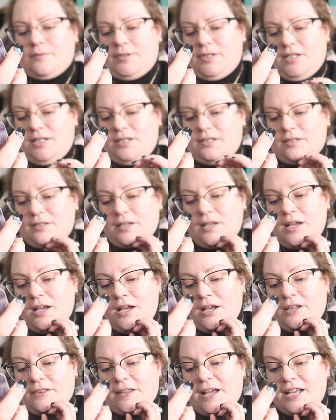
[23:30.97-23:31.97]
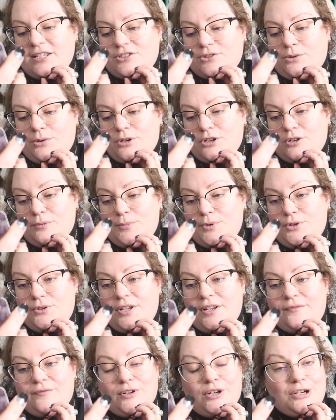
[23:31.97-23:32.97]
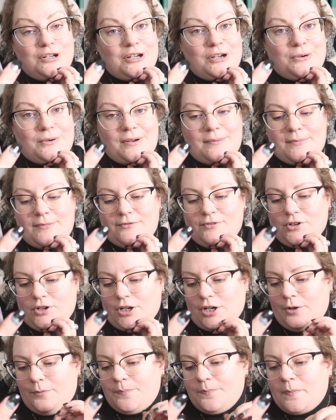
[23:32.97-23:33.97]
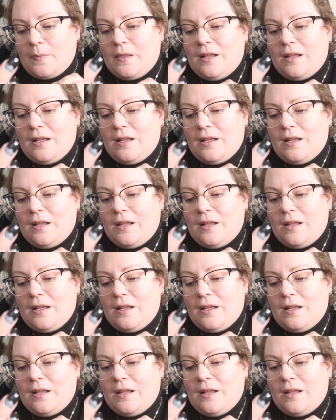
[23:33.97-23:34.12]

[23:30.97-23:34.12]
one is last quarter moon in Virgo. I'm a Virgo.